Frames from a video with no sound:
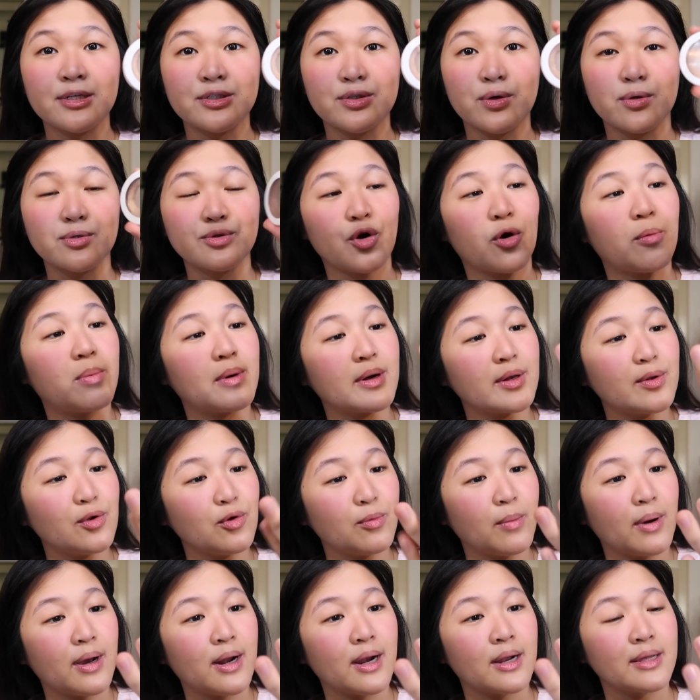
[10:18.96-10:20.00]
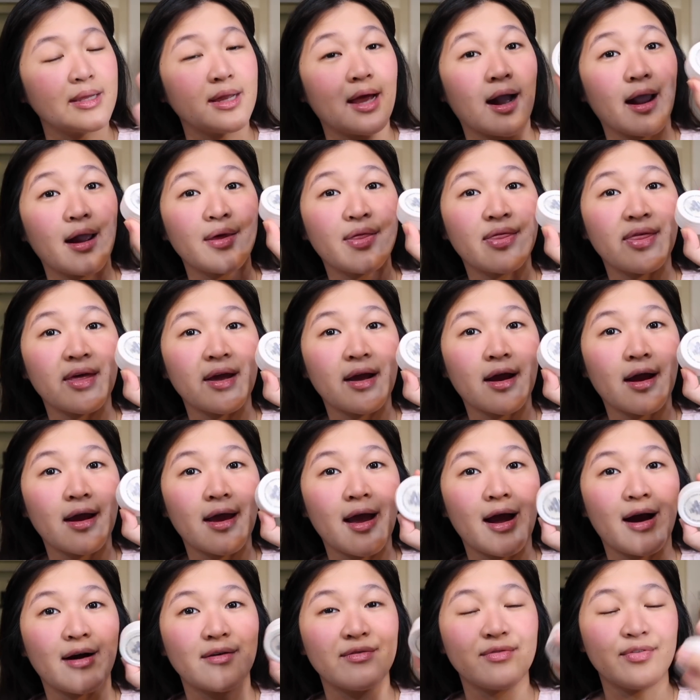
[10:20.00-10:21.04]
So sobrang luma na niya. I think I
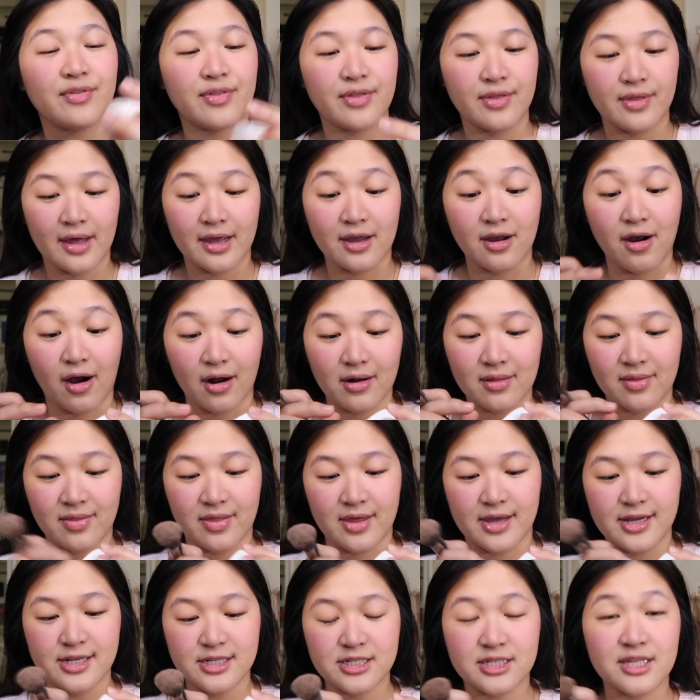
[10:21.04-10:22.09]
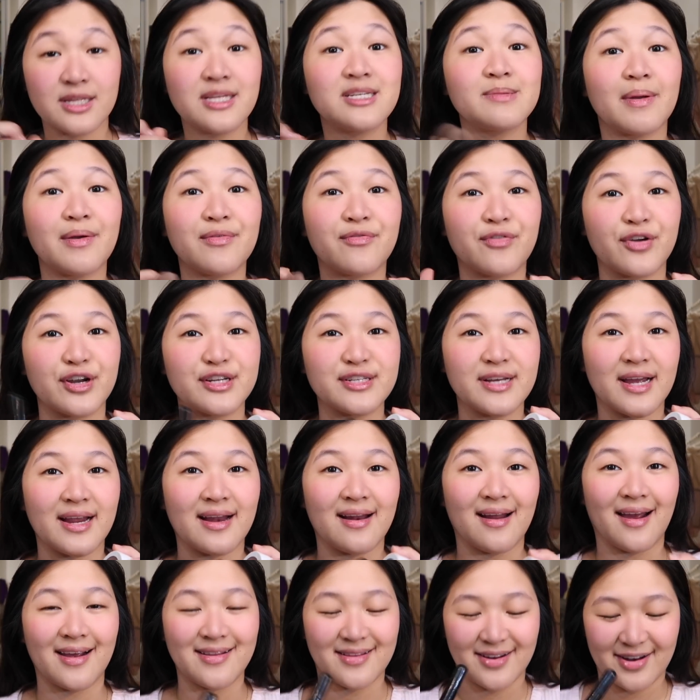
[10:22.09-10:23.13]
got this. This is my first
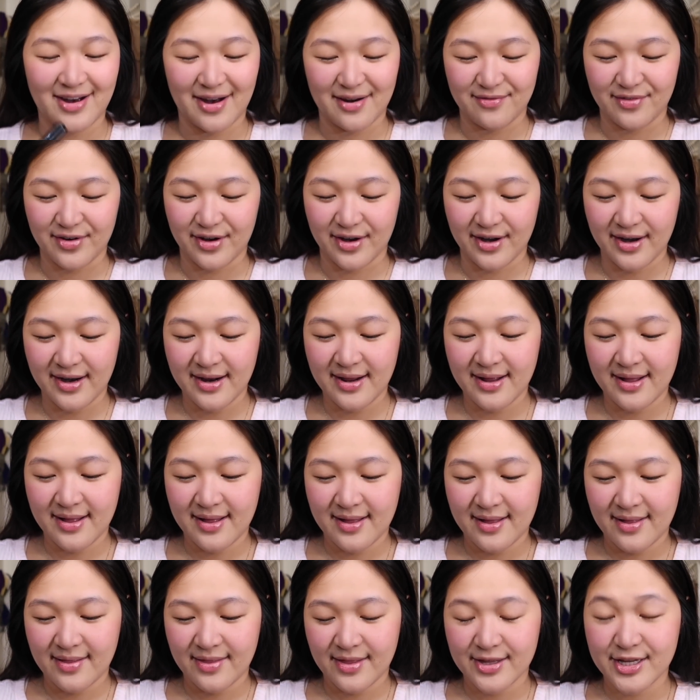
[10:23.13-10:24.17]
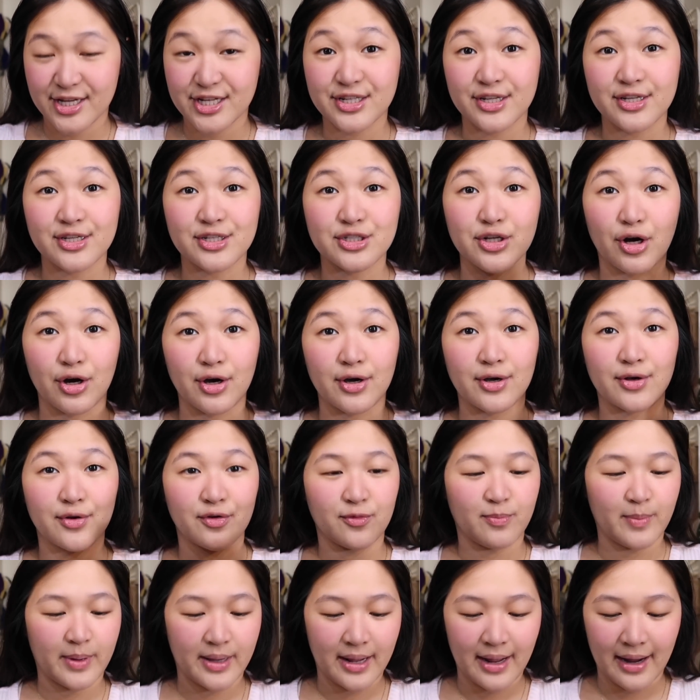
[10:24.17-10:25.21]
highlighter ever. This is the start
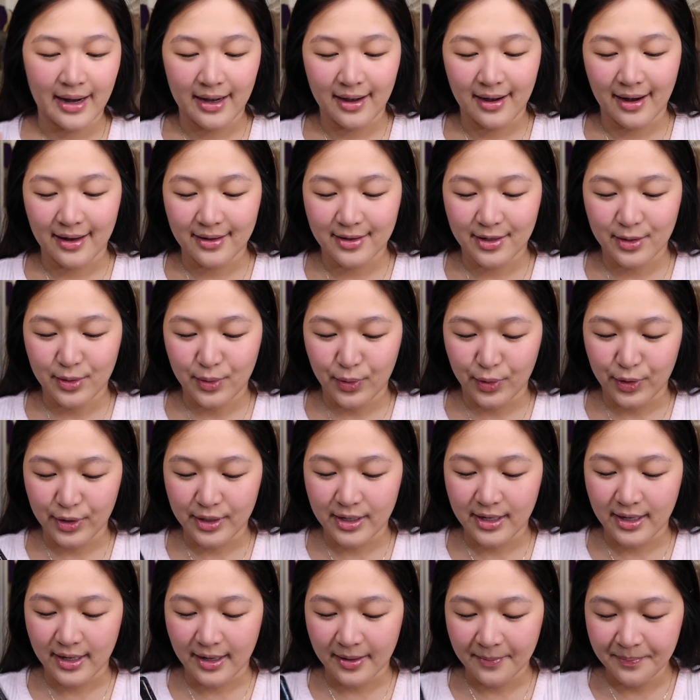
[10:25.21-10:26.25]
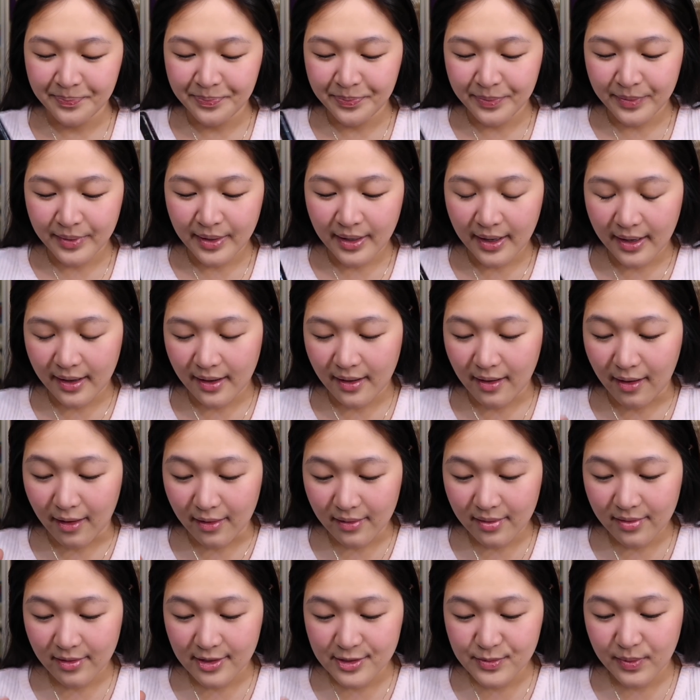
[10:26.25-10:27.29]
of my highlighter hoarding. And I
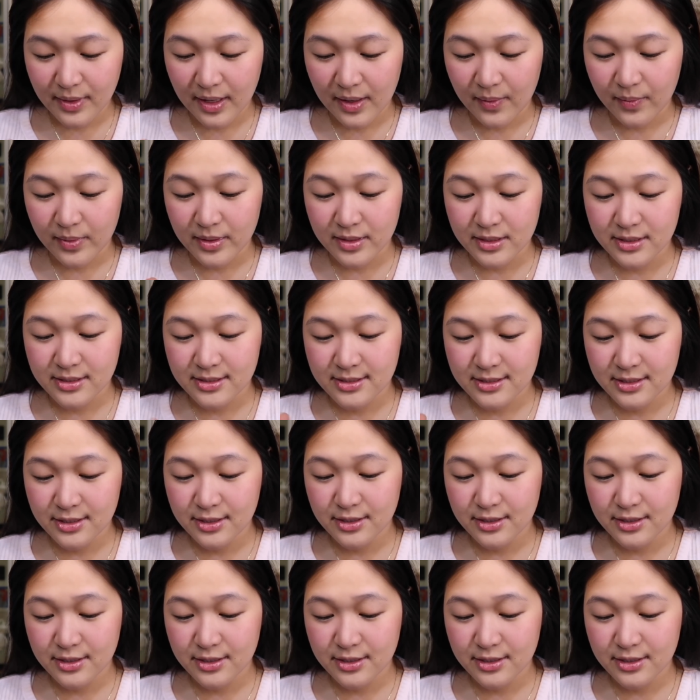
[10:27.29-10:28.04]
got this when I was